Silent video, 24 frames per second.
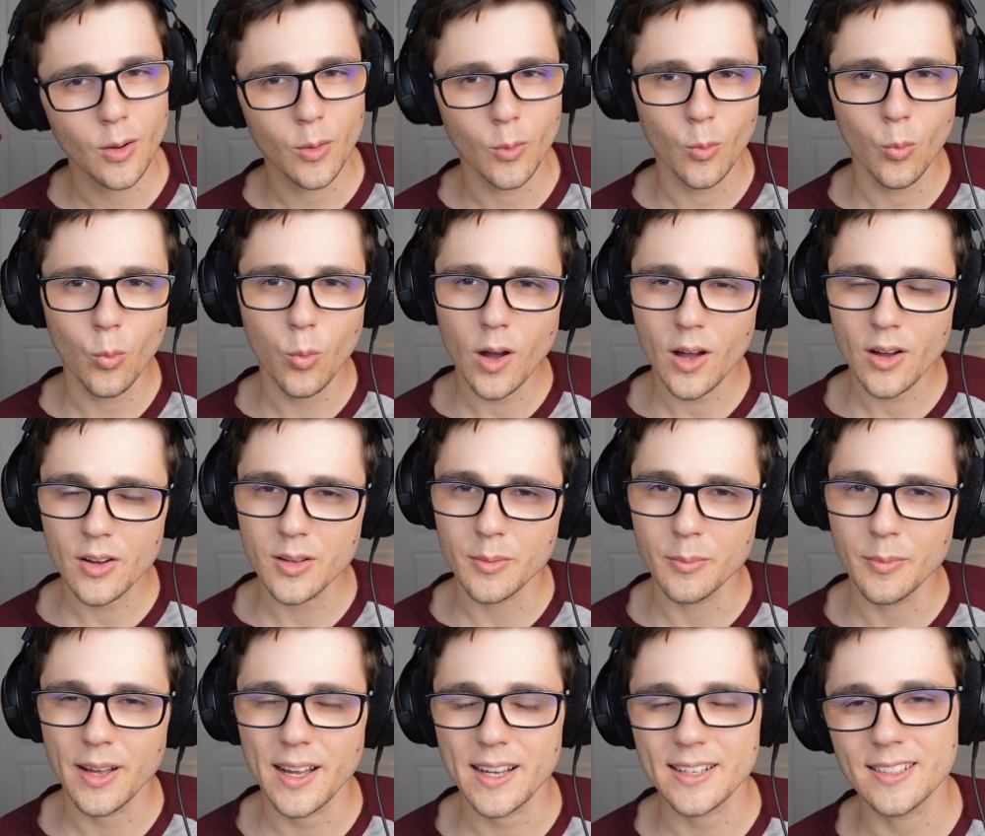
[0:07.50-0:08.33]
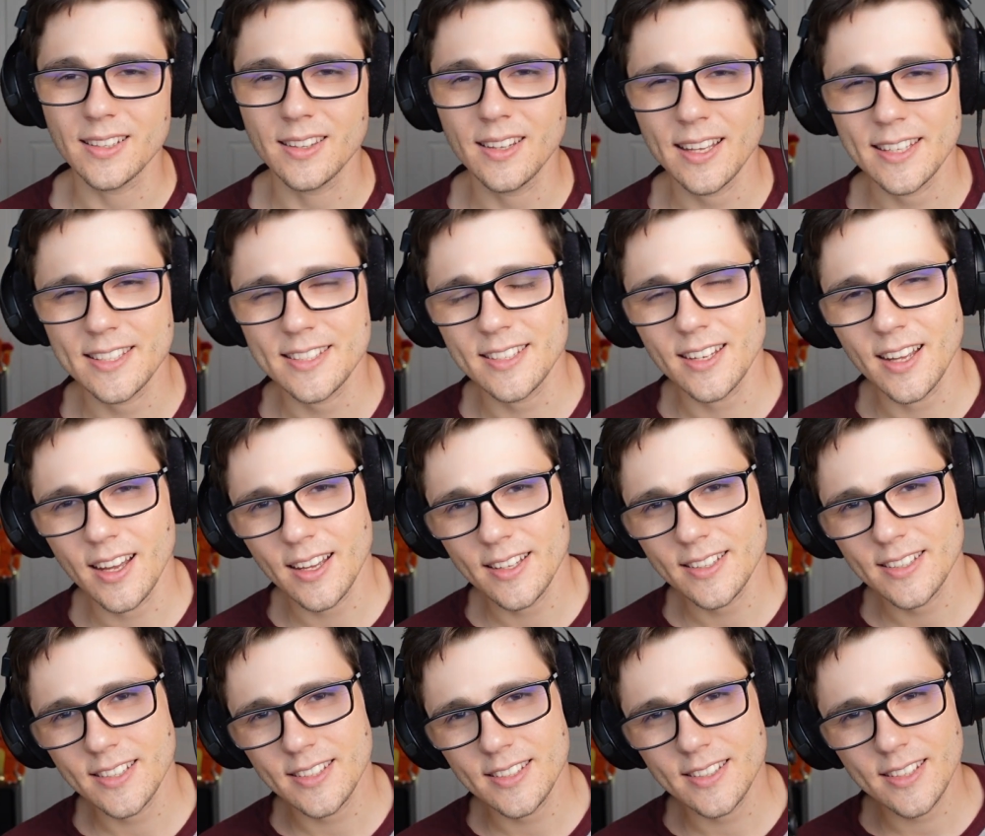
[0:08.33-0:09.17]
Welcome back to Let's
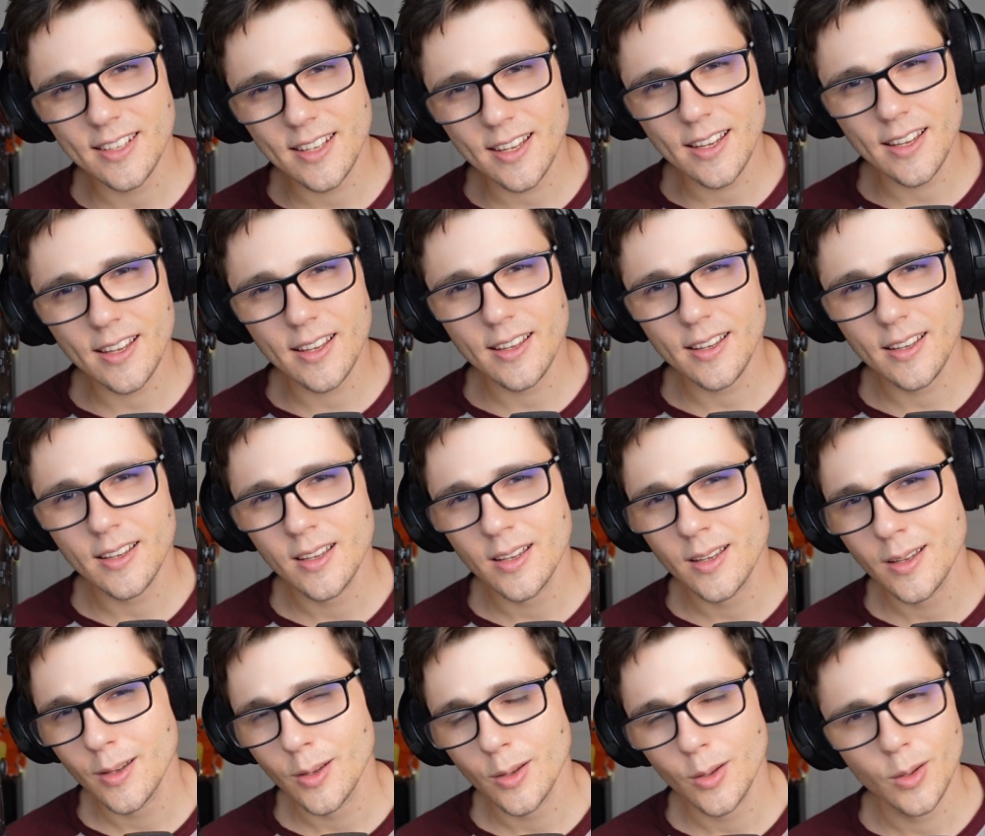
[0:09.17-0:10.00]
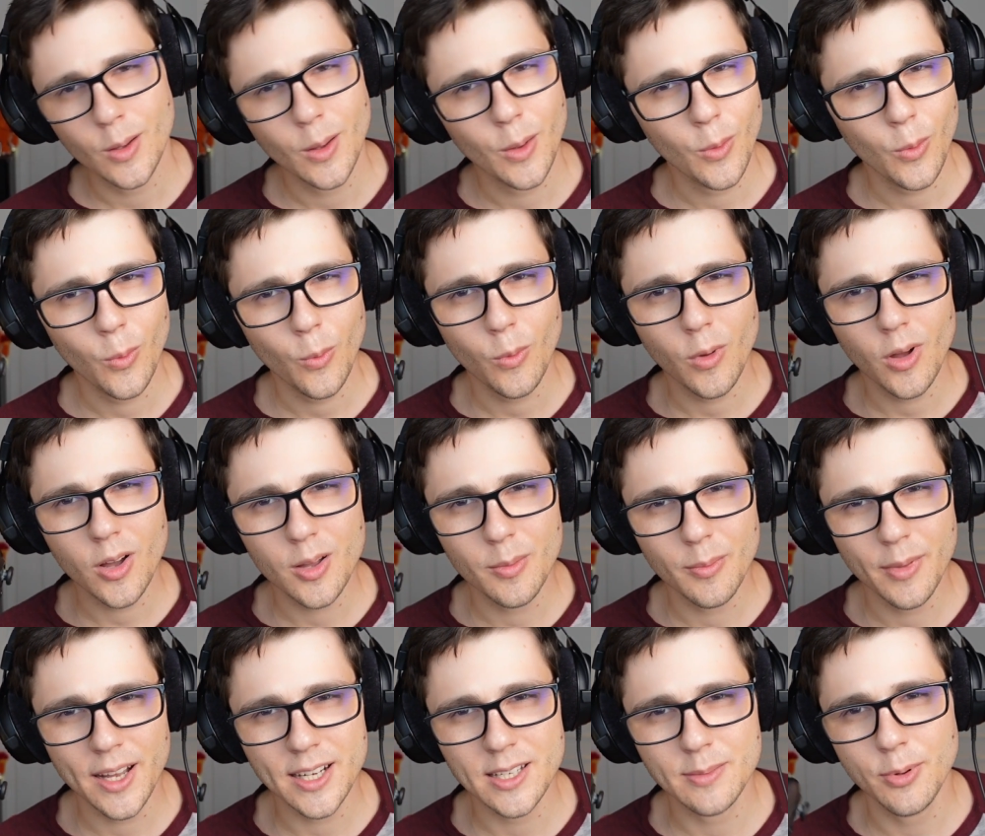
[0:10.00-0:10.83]
Not, and uh, welcome
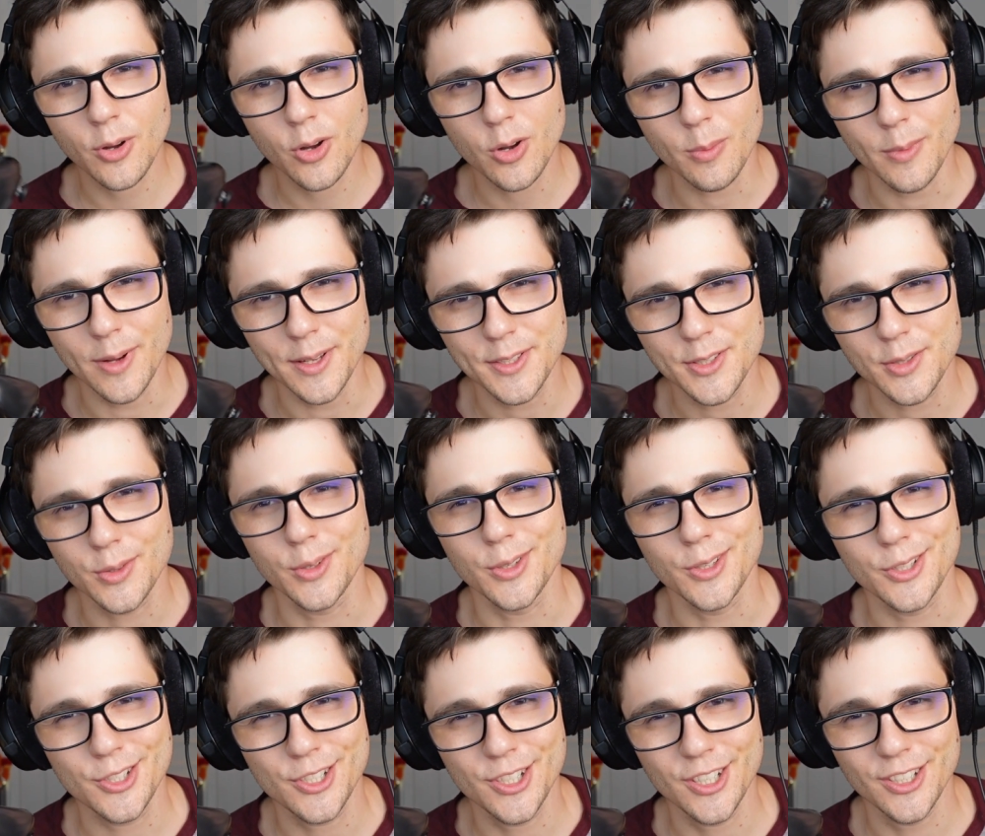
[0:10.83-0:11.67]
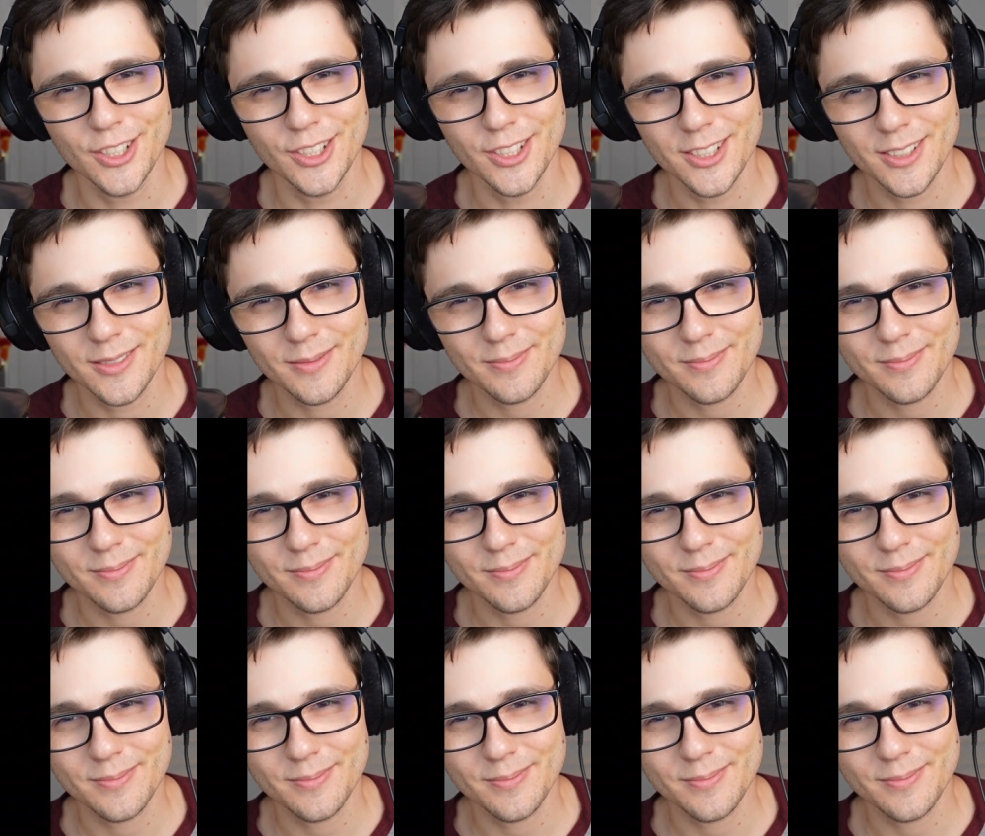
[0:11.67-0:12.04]
back to Pokemon Sword and Shield.